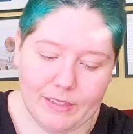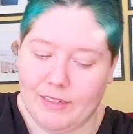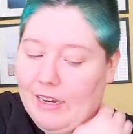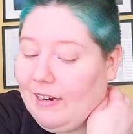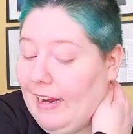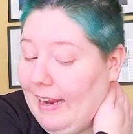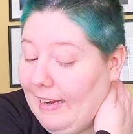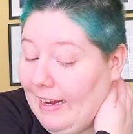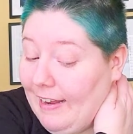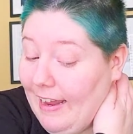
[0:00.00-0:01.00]
All right,
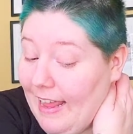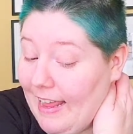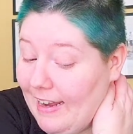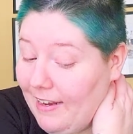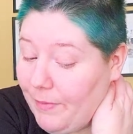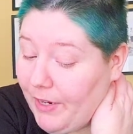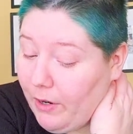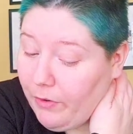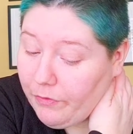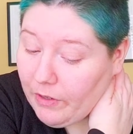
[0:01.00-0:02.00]
and then we
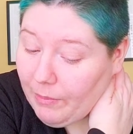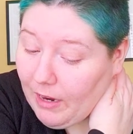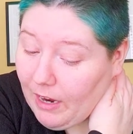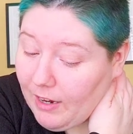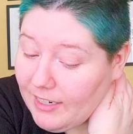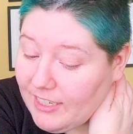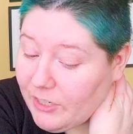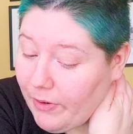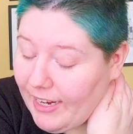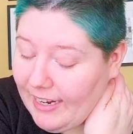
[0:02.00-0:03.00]
go from August
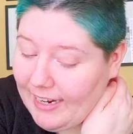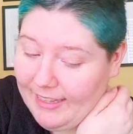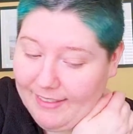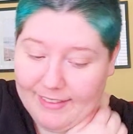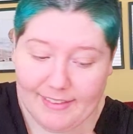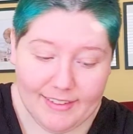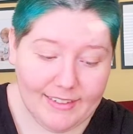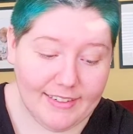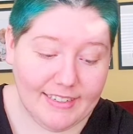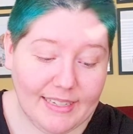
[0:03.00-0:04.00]
29th
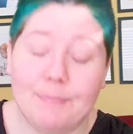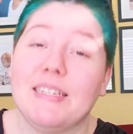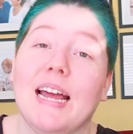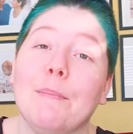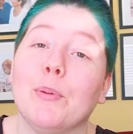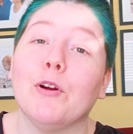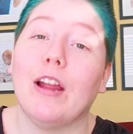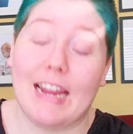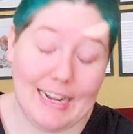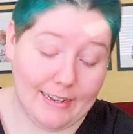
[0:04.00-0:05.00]
to September
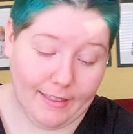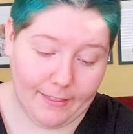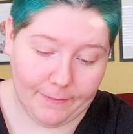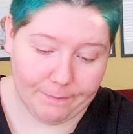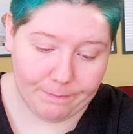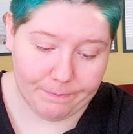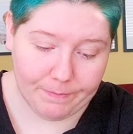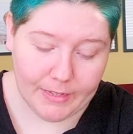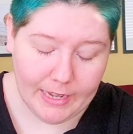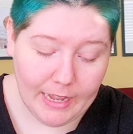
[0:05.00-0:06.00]
8th.
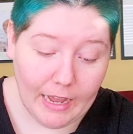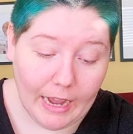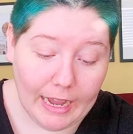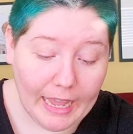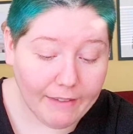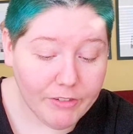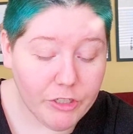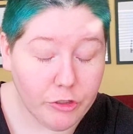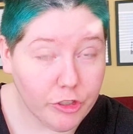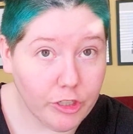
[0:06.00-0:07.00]
I haven't
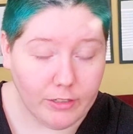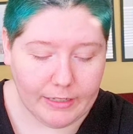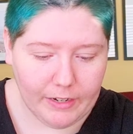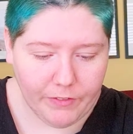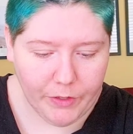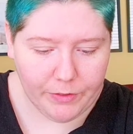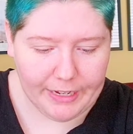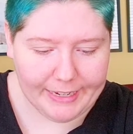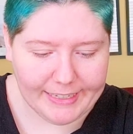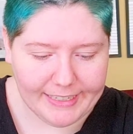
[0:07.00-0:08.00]
journaled in a few
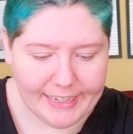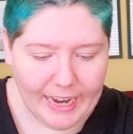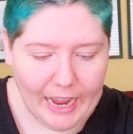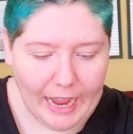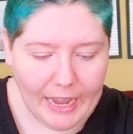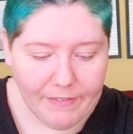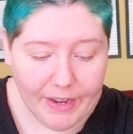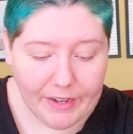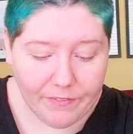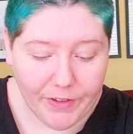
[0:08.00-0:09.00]
days. I've
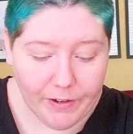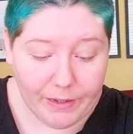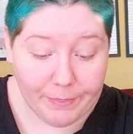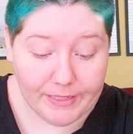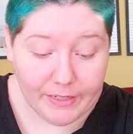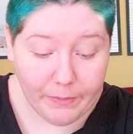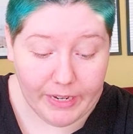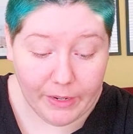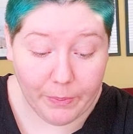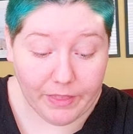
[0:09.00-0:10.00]
had a very busy
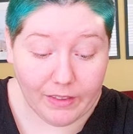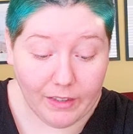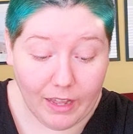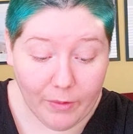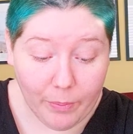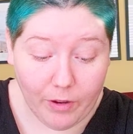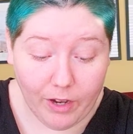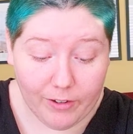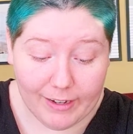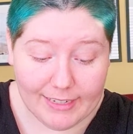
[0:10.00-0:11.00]
week with a lot of
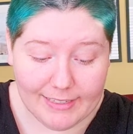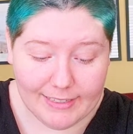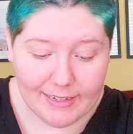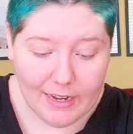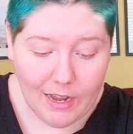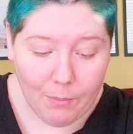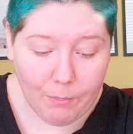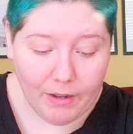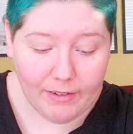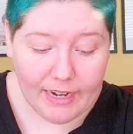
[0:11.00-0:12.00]
progress.
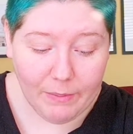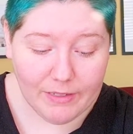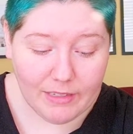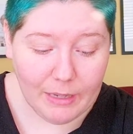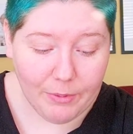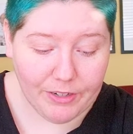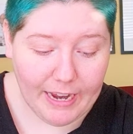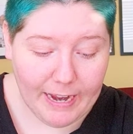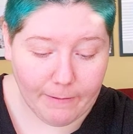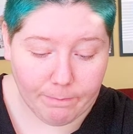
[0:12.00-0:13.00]
Monday was Labor
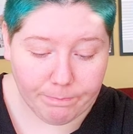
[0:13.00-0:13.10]
Day.